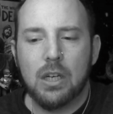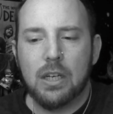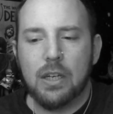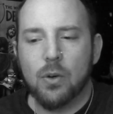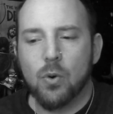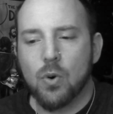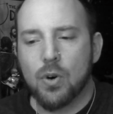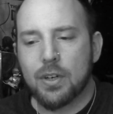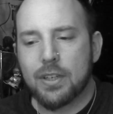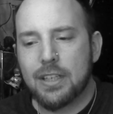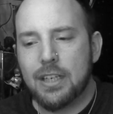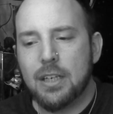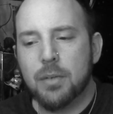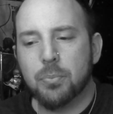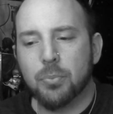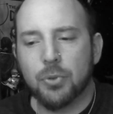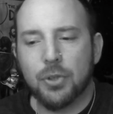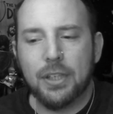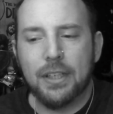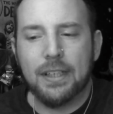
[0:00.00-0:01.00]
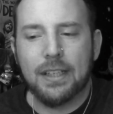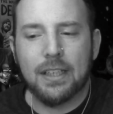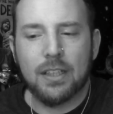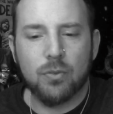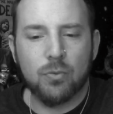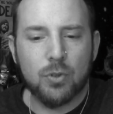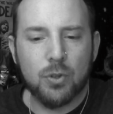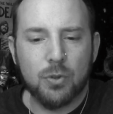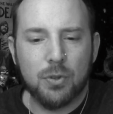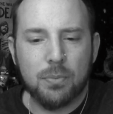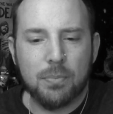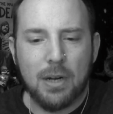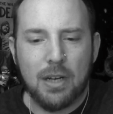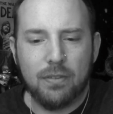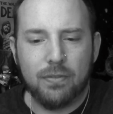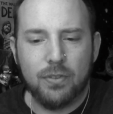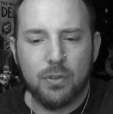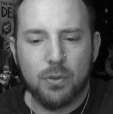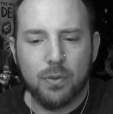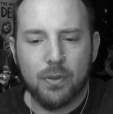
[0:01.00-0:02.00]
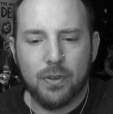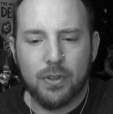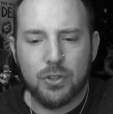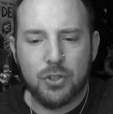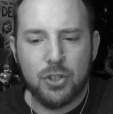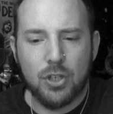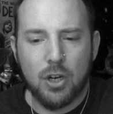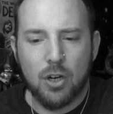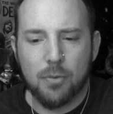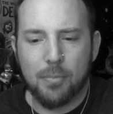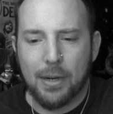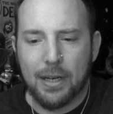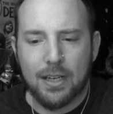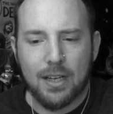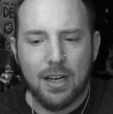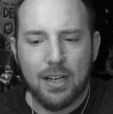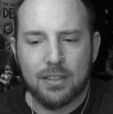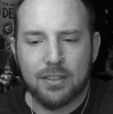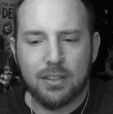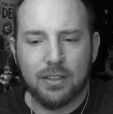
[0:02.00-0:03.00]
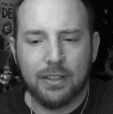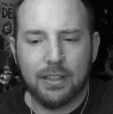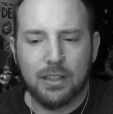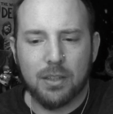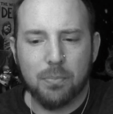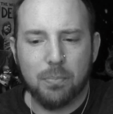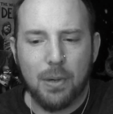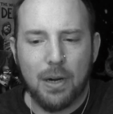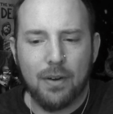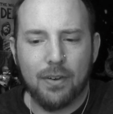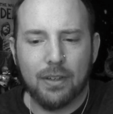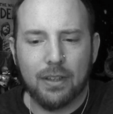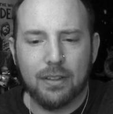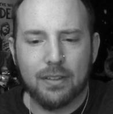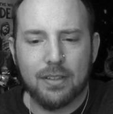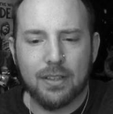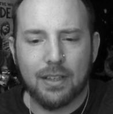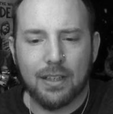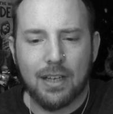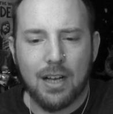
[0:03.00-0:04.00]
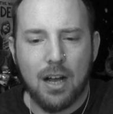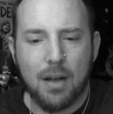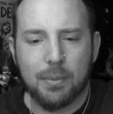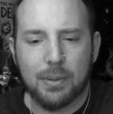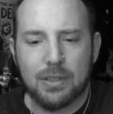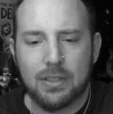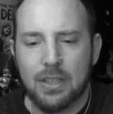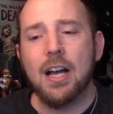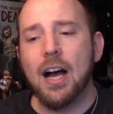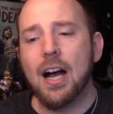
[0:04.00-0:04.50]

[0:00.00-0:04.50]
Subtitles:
or keep reading and ruin my view of the show by constantly comparing it to the comics?